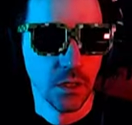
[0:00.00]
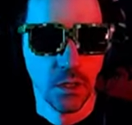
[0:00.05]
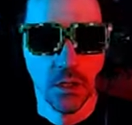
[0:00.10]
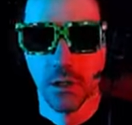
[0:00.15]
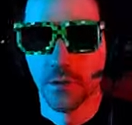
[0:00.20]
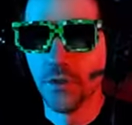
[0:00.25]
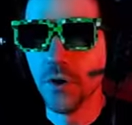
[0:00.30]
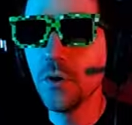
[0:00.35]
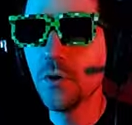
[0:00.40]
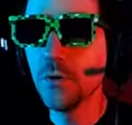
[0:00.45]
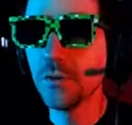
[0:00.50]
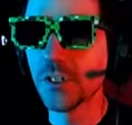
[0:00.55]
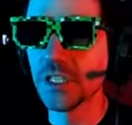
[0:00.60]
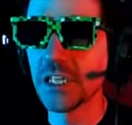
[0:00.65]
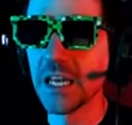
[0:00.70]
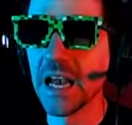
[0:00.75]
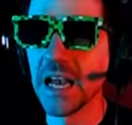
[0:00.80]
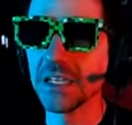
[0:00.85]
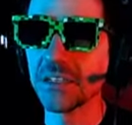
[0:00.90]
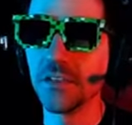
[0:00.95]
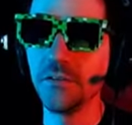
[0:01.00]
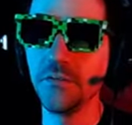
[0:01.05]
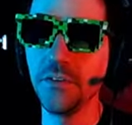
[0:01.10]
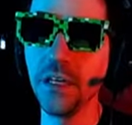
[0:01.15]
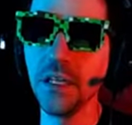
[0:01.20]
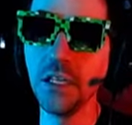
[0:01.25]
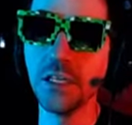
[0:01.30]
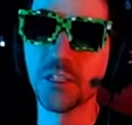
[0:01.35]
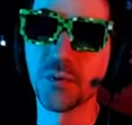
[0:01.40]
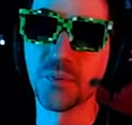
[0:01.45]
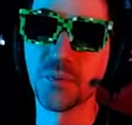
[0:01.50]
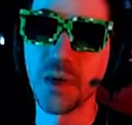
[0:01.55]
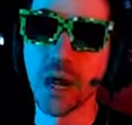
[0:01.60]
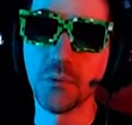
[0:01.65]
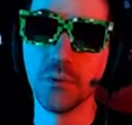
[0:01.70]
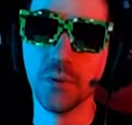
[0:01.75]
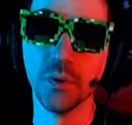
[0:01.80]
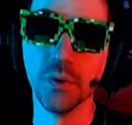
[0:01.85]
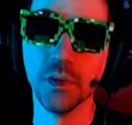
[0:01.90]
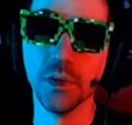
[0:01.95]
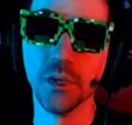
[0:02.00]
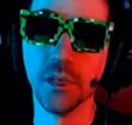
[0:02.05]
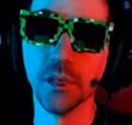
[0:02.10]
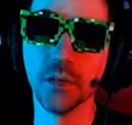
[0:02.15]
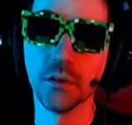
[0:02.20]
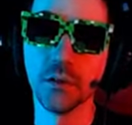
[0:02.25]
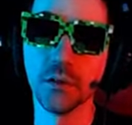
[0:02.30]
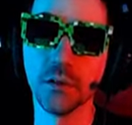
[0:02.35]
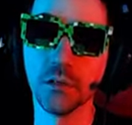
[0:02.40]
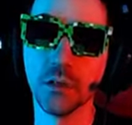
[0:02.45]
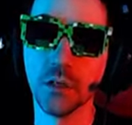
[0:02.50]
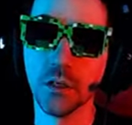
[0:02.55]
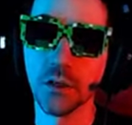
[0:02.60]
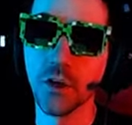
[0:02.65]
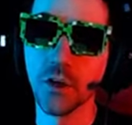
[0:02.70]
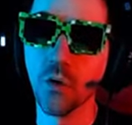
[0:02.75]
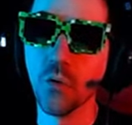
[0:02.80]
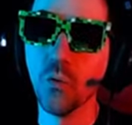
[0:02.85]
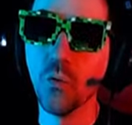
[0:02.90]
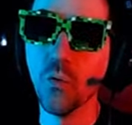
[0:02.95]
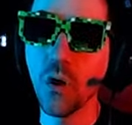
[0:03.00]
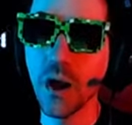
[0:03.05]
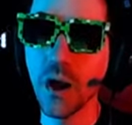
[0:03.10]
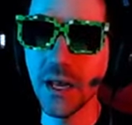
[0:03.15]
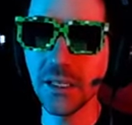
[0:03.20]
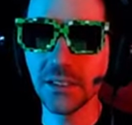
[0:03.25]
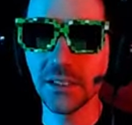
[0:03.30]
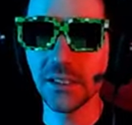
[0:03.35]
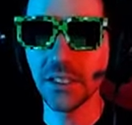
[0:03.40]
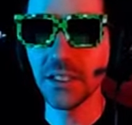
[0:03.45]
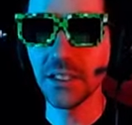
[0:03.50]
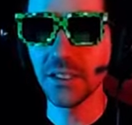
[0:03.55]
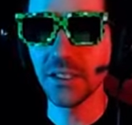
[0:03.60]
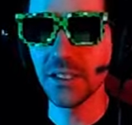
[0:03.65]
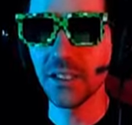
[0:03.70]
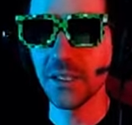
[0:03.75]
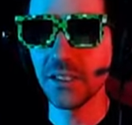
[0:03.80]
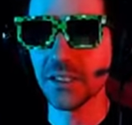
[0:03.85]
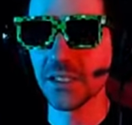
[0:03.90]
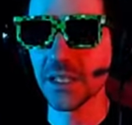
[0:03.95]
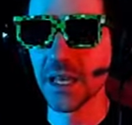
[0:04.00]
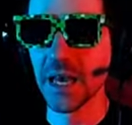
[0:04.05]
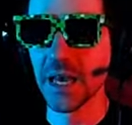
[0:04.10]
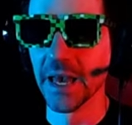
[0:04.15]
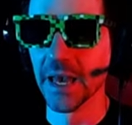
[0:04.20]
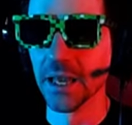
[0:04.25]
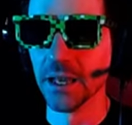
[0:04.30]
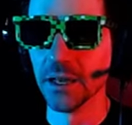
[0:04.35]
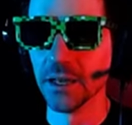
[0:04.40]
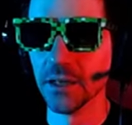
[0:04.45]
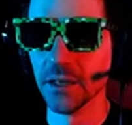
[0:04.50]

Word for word: Those attacked the village, probably. Yo, what is this thing?